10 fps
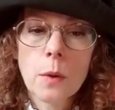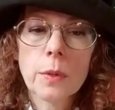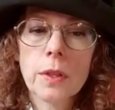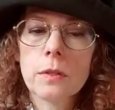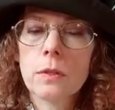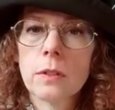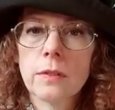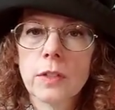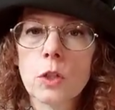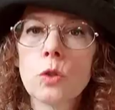where this sort
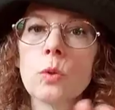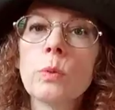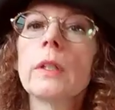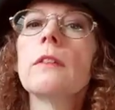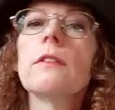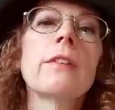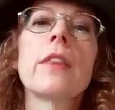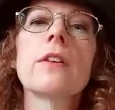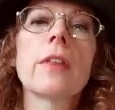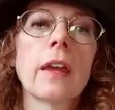of exuberant
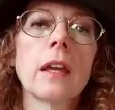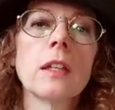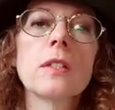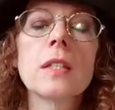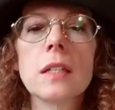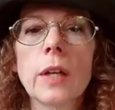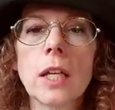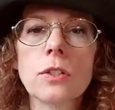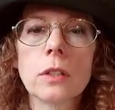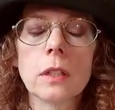feather thing, you'd see it
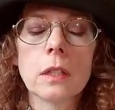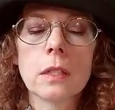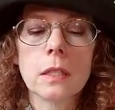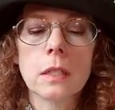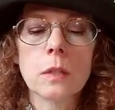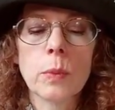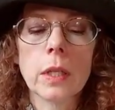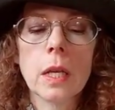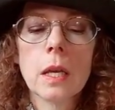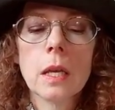occasionally in the 60s, but
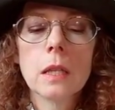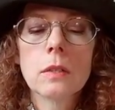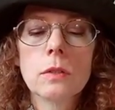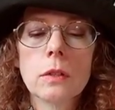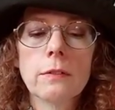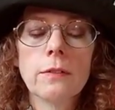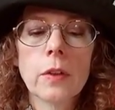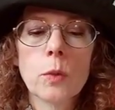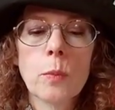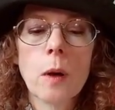this sort of
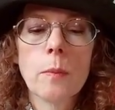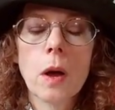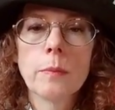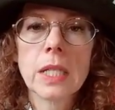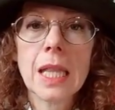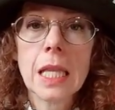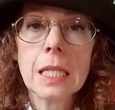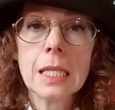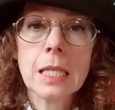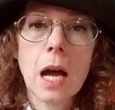feather pom-pom to this
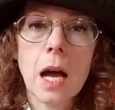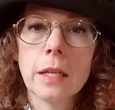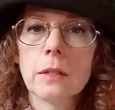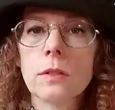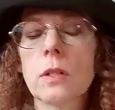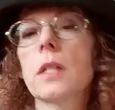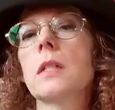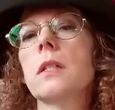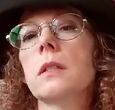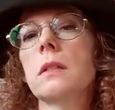size started to